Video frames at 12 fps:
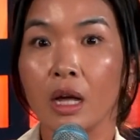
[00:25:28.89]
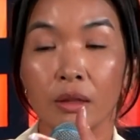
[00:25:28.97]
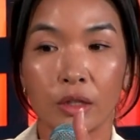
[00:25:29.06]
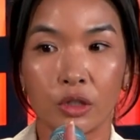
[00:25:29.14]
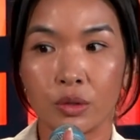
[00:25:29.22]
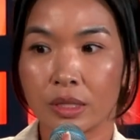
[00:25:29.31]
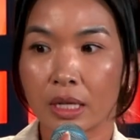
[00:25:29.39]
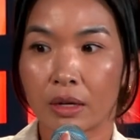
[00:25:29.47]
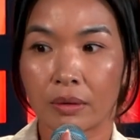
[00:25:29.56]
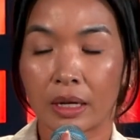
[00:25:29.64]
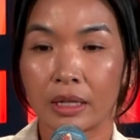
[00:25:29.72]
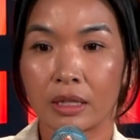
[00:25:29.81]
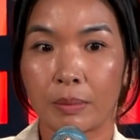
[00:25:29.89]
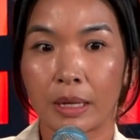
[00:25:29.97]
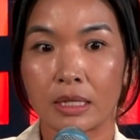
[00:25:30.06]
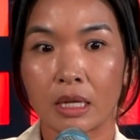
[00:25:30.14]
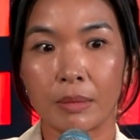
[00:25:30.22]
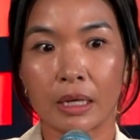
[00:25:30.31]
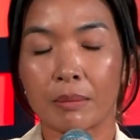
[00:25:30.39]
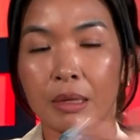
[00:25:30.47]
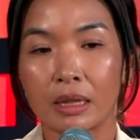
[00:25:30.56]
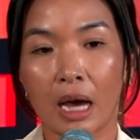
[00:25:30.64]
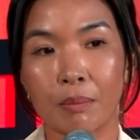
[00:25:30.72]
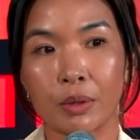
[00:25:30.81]
You said already the pandemic, I mean,
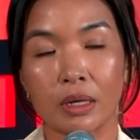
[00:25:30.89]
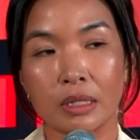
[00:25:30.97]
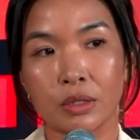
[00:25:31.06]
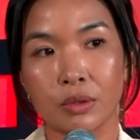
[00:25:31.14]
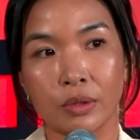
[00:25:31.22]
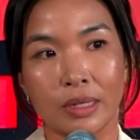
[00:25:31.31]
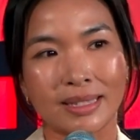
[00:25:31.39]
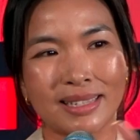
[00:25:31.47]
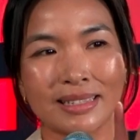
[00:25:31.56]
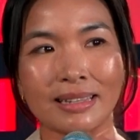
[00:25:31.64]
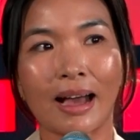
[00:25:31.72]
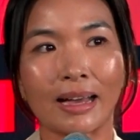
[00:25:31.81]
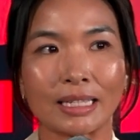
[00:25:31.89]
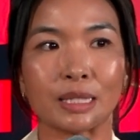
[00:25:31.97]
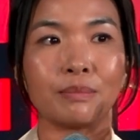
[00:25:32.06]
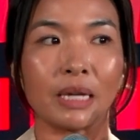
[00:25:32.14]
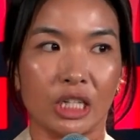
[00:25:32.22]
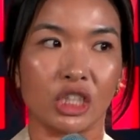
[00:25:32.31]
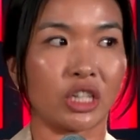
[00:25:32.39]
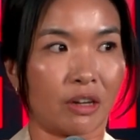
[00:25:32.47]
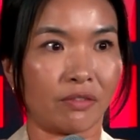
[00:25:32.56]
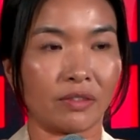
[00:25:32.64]
that put us through a seismic shift.